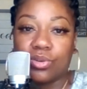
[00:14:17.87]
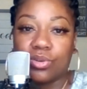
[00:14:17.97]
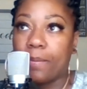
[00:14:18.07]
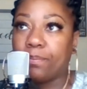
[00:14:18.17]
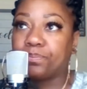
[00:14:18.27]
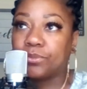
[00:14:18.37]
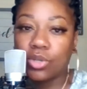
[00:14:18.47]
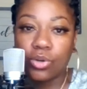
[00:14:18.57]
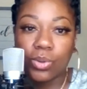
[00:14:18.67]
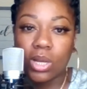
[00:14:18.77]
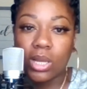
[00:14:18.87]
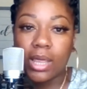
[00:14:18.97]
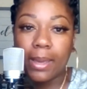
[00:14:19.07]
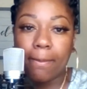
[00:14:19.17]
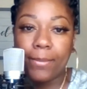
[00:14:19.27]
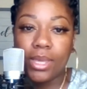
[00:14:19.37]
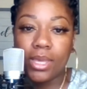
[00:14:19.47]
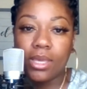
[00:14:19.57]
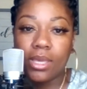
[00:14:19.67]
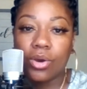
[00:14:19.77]
Okay, so let
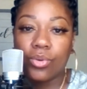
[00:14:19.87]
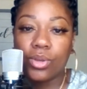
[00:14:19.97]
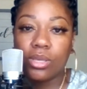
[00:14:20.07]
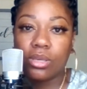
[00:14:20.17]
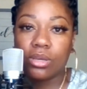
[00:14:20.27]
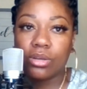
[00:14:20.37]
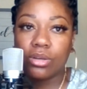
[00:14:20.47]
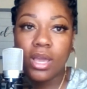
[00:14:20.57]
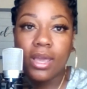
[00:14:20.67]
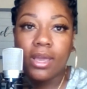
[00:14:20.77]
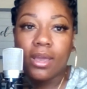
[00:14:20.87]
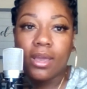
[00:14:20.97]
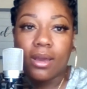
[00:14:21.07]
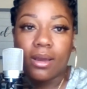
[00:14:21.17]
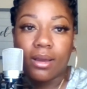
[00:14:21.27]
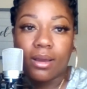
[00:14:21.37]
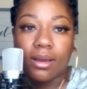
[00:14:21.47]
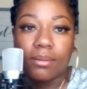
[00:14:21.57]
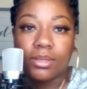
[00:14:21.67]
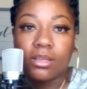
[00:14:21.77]
me go here,
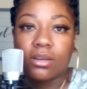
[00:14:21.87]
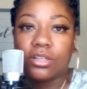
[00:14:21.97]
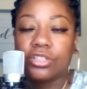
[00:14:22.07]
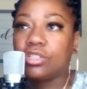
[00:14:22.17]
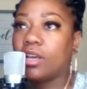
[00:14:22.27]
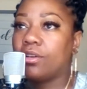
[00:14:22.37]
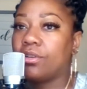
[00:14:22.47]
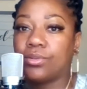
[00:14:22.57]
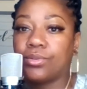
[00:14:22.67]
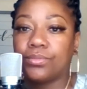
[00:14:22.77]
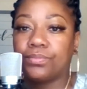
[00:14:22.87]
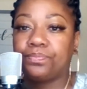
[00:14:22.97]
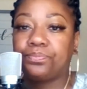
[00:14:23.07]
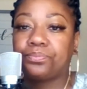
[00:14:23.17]
click on his channel.